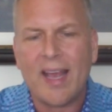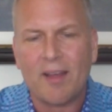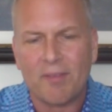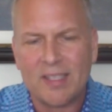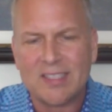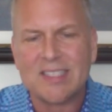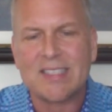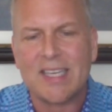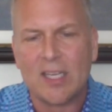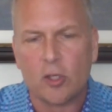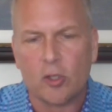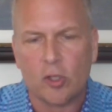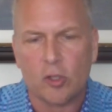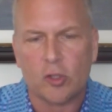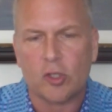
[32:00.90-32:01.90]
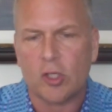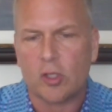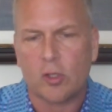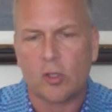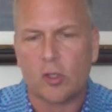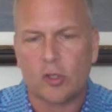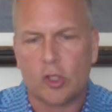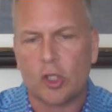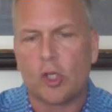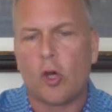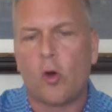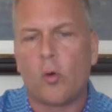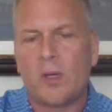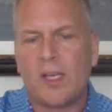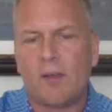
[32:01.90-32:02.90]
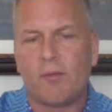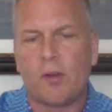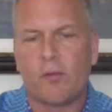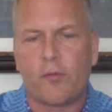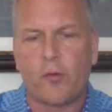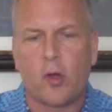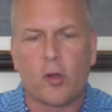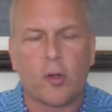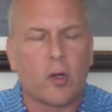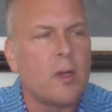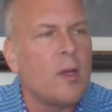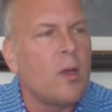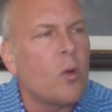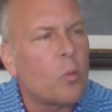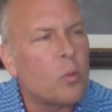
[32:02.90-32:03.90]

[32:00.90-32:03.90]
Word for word: have the standard to, to go even further.